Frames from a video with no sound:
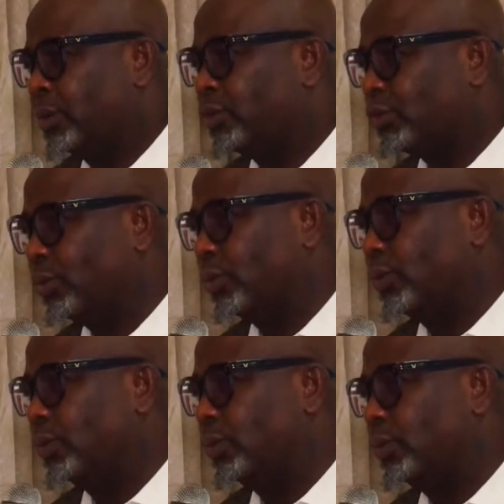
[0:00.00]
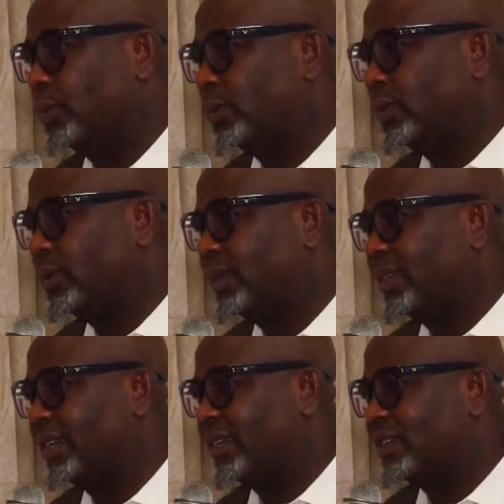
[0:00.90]
to
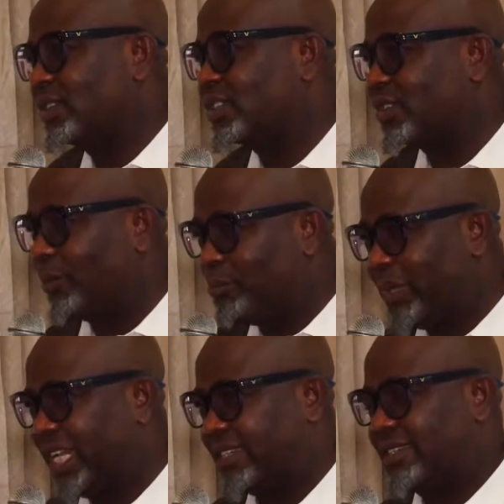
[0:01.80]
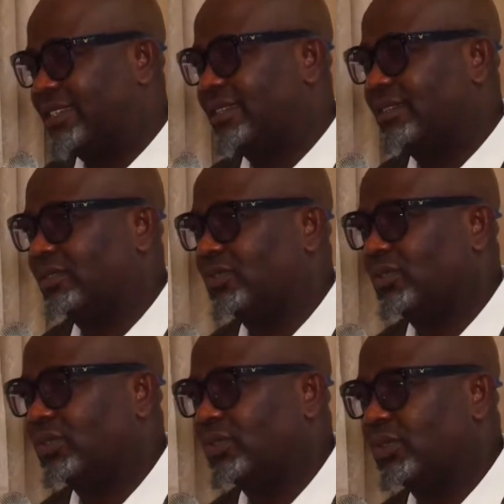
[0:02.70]
submit
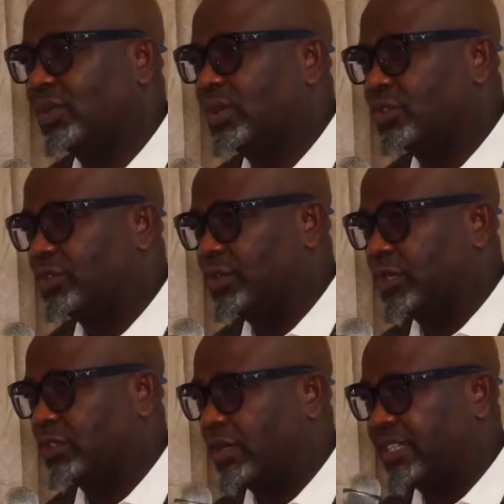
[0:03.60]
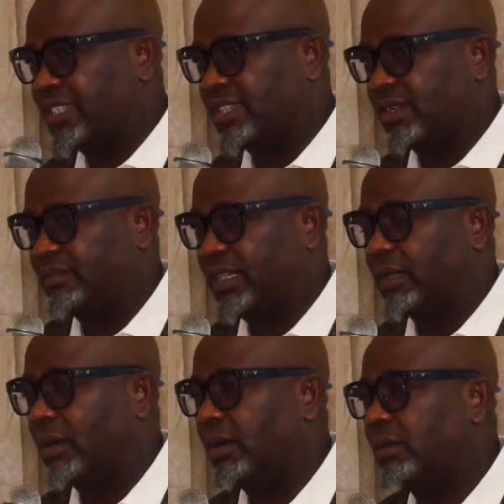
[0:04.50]
to the authorities of the
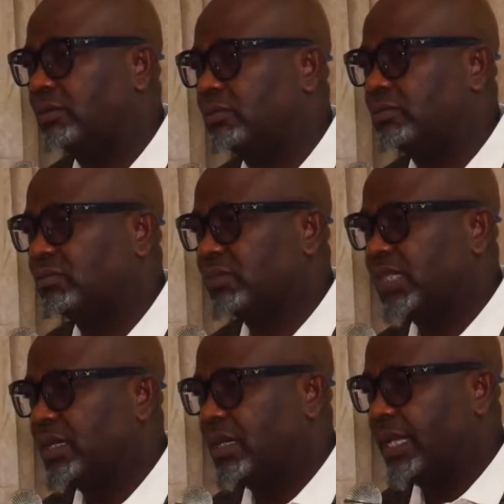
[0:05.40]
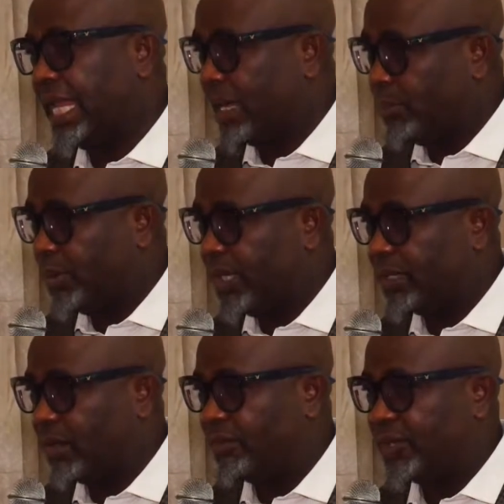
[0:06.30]
law, like
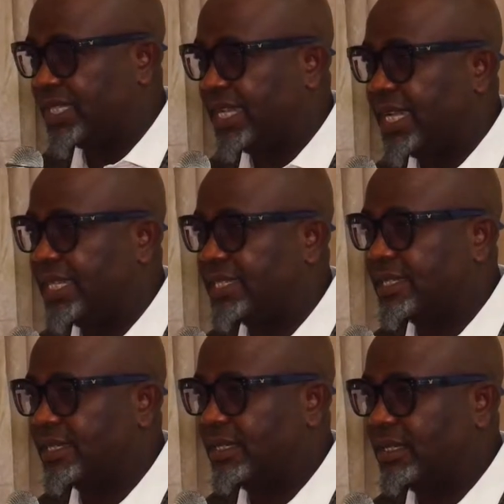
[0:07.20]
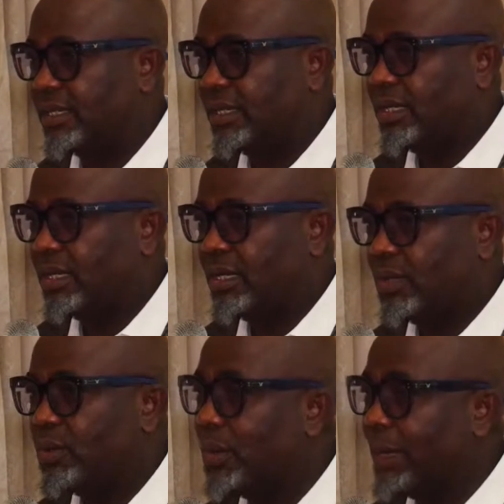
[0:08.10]
public officers
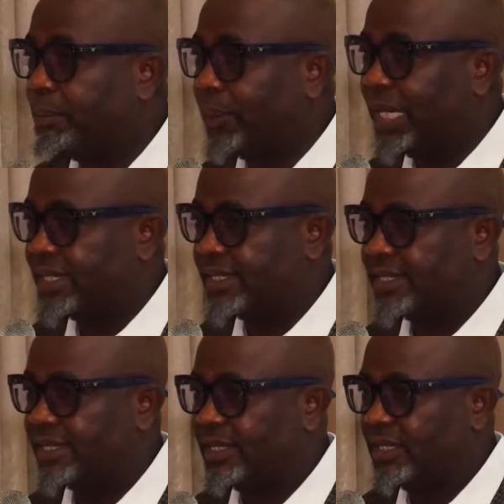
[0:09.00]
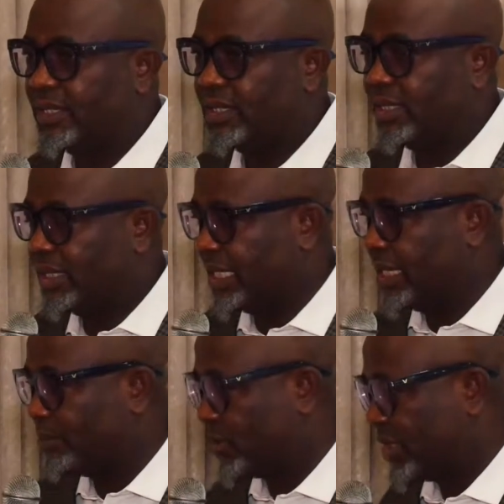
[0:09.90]
who are placed
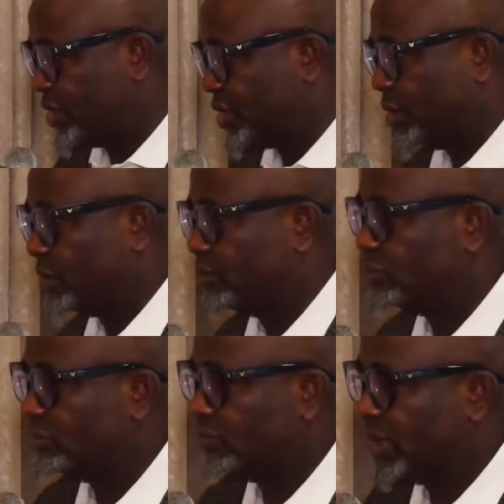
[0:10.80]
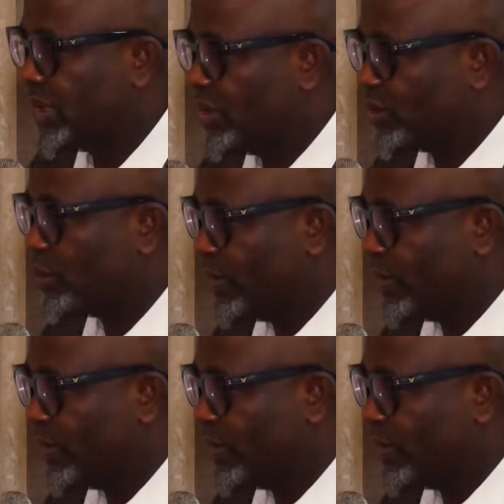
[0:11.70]
in a position to